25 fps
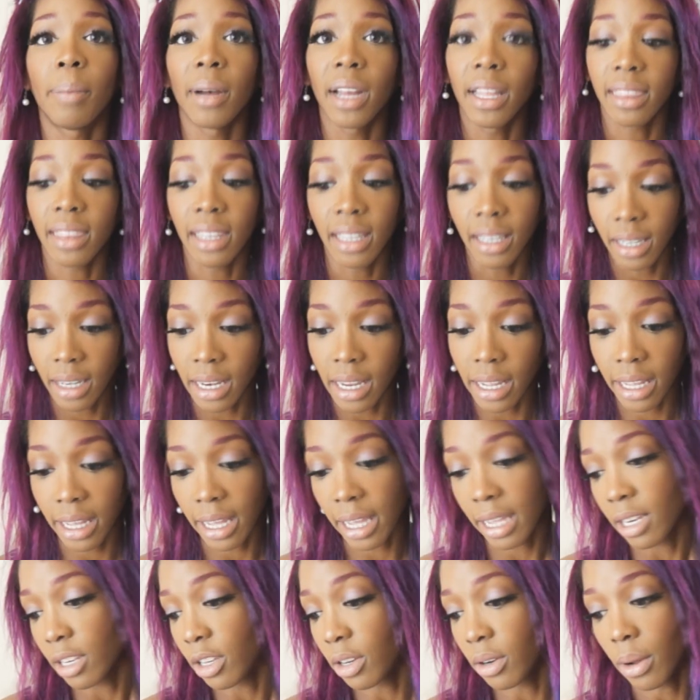But then
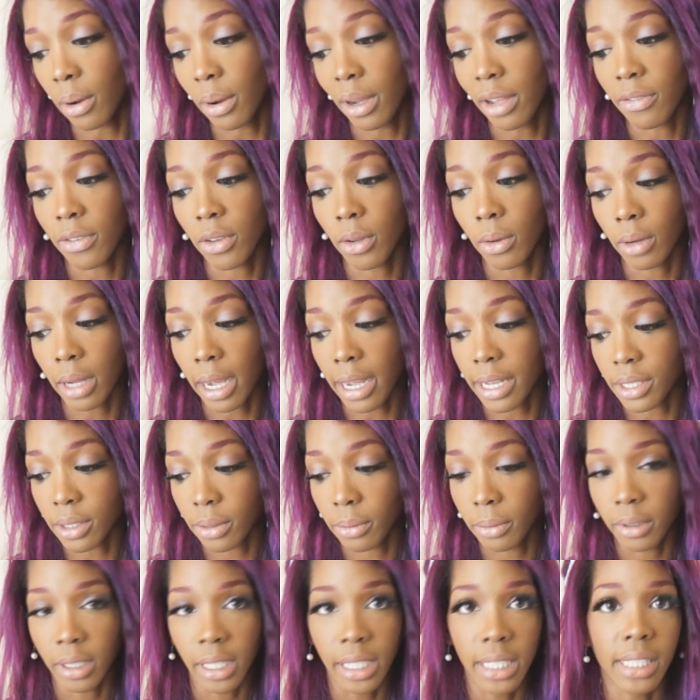again, you know, if you
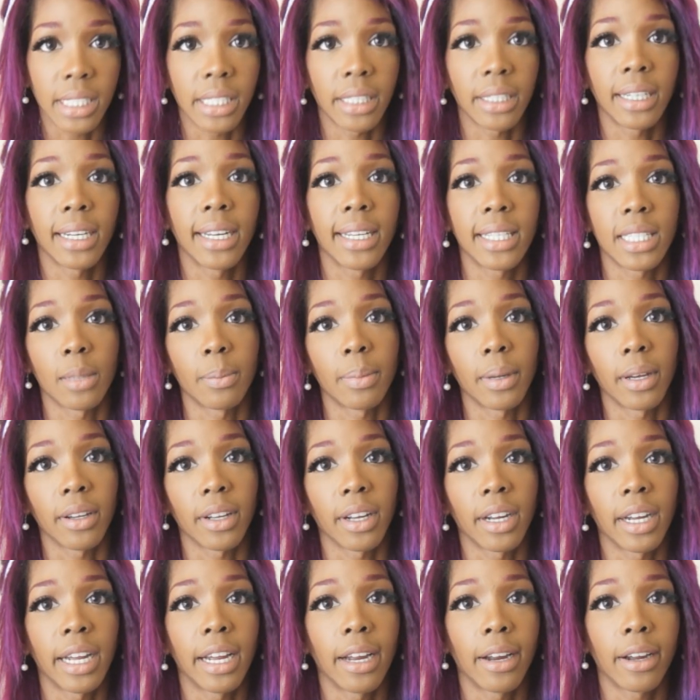guys are really serious
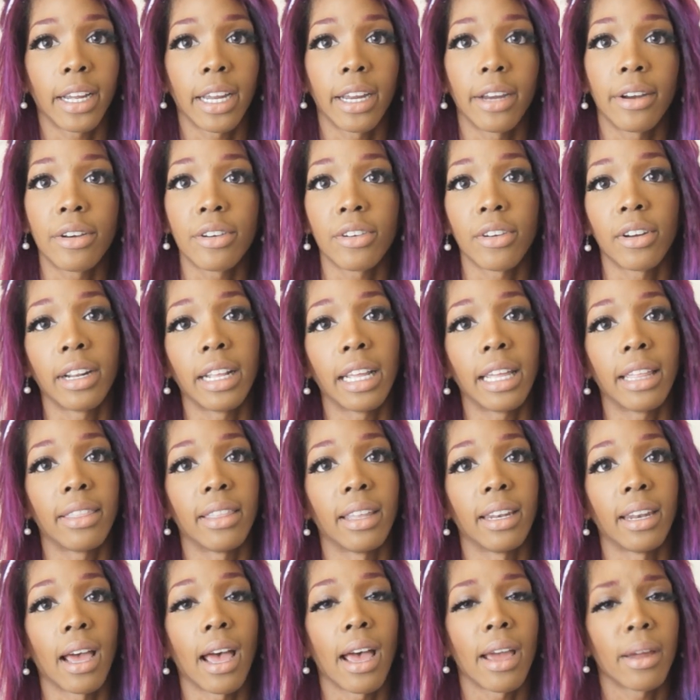about your hair care journey,
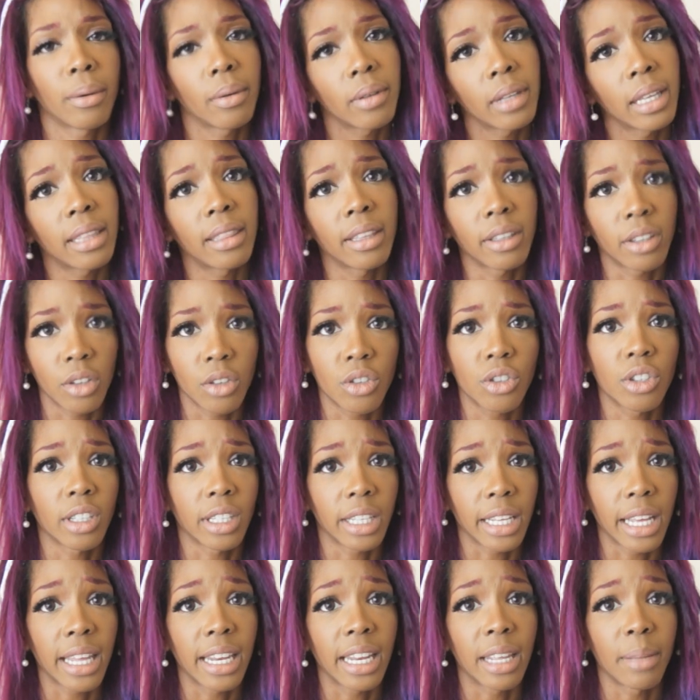then I really think you
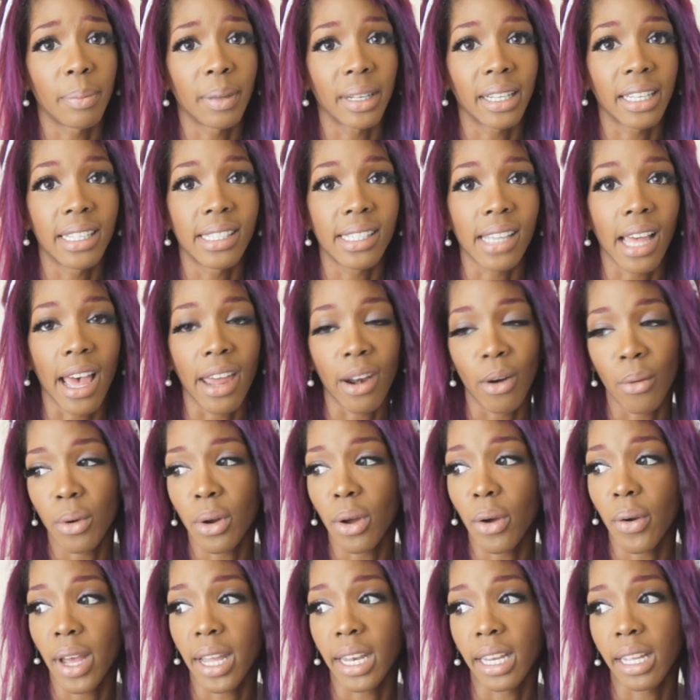should get it, because I
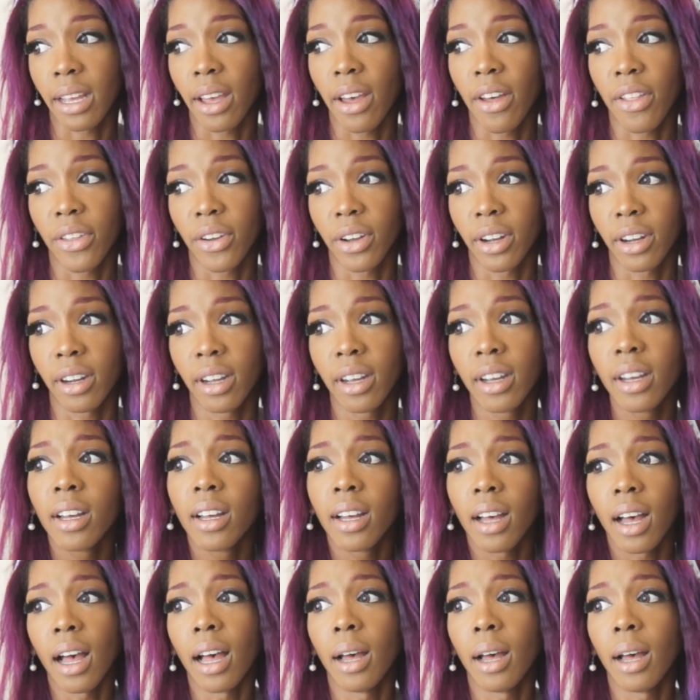don't know any other